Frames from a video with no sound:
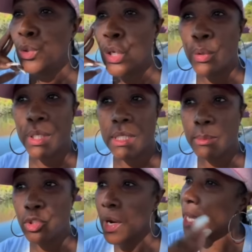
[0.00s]
you know, because
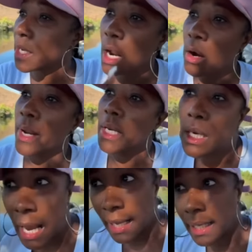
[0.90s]
Drayden
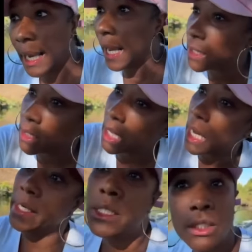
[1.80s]
already got Kali
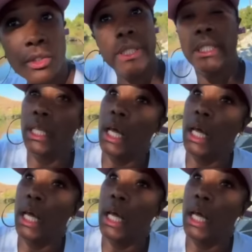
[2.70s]
like street,